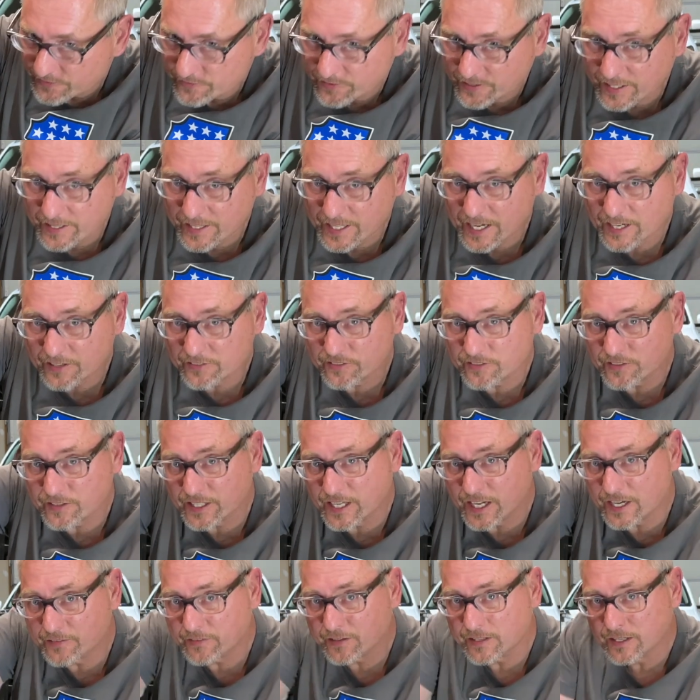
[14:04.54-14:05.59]
side of the axle
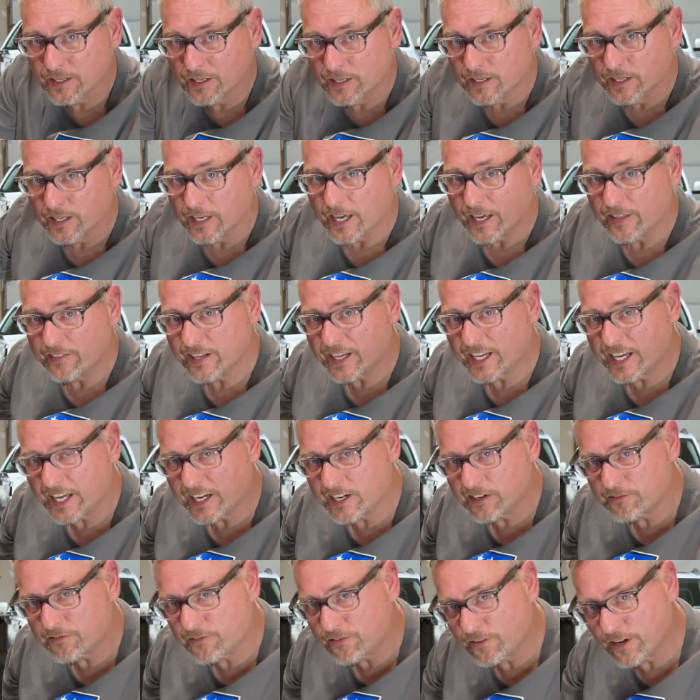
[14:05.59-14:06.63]
nut and then get
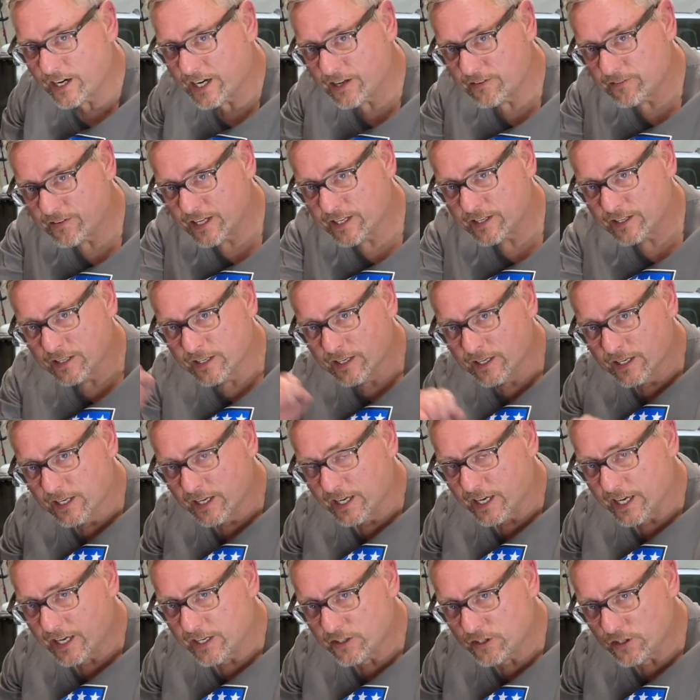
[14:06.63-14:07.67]
in front of it
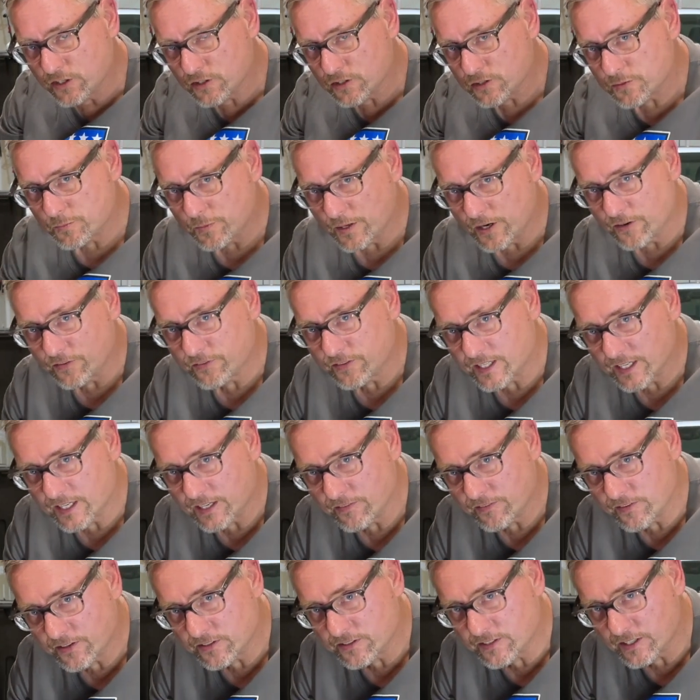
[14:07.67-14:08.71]
and use both to
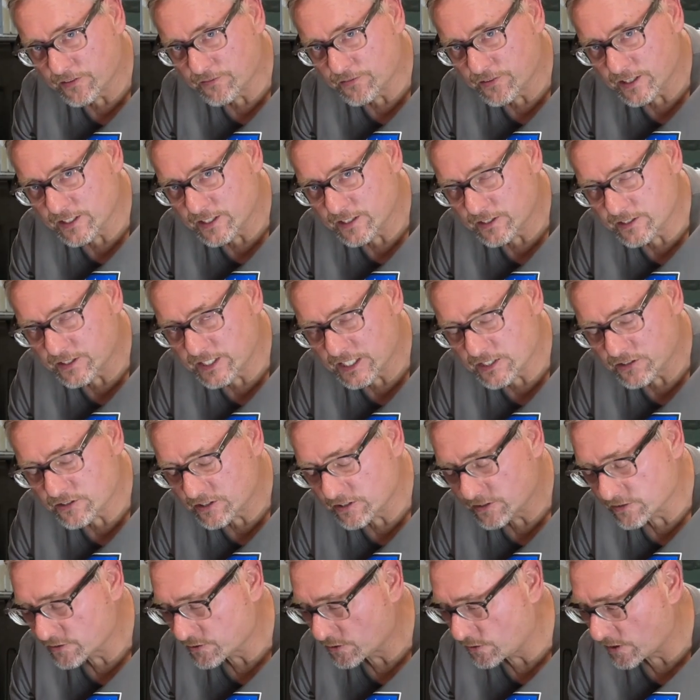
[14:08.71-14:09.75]
give yourself a little
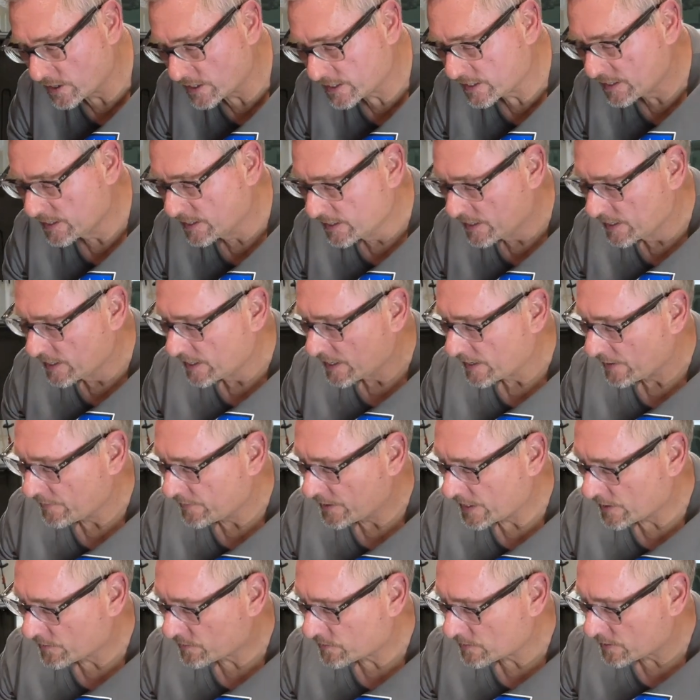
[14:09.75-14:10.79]
additional torque. And
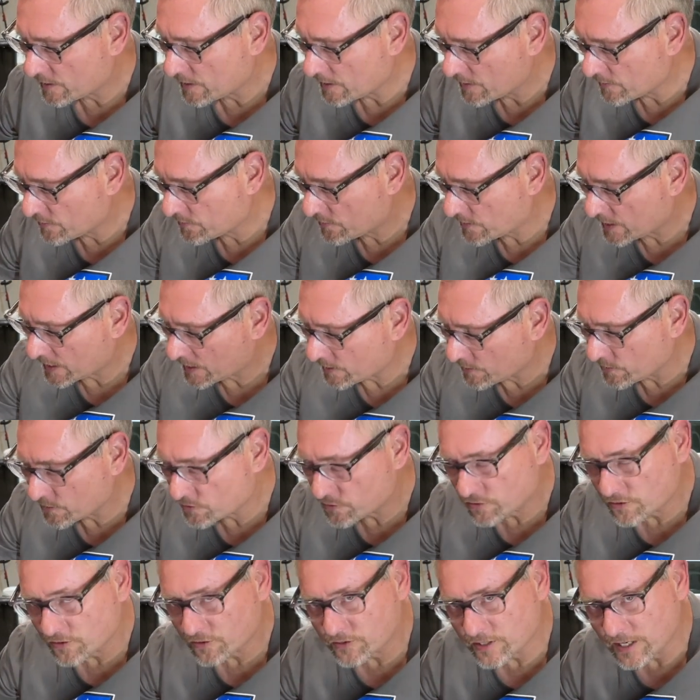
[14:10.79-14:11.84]
that and sticking the
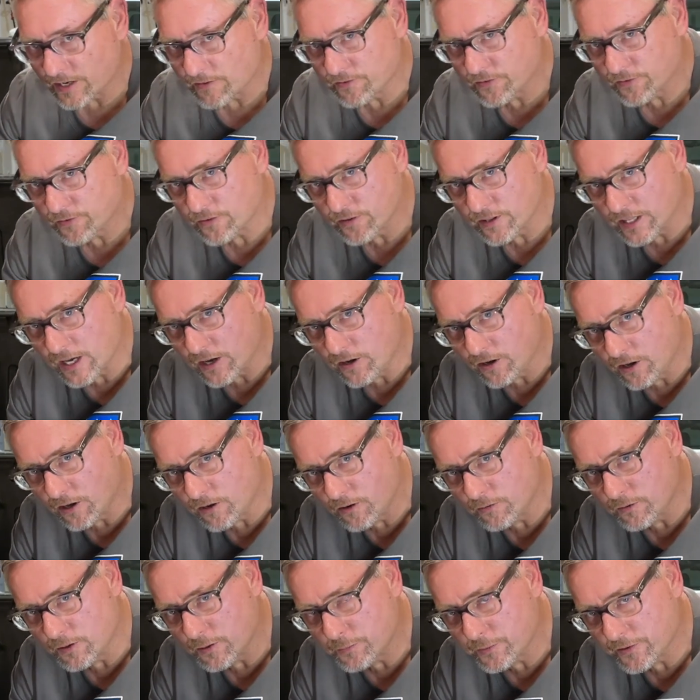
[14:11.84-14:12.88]
screwdriver through that
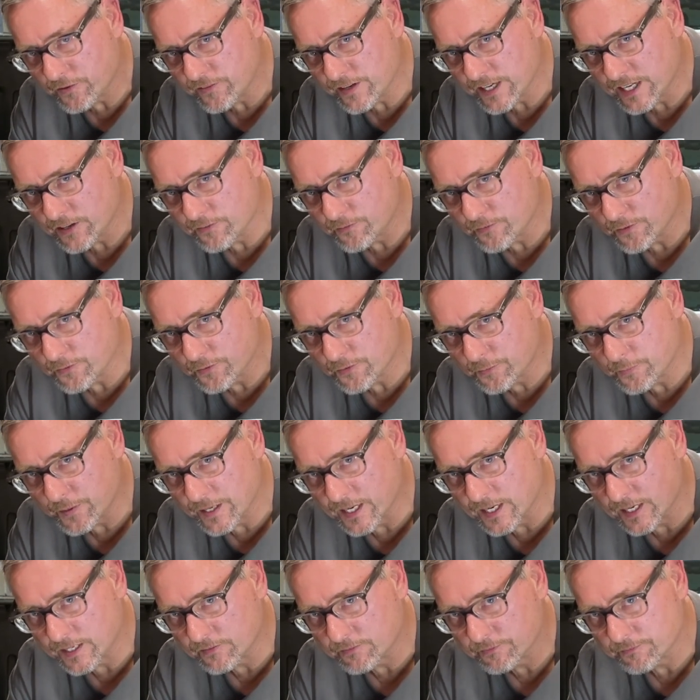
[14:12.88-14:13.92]
hole will prevent it from spinning.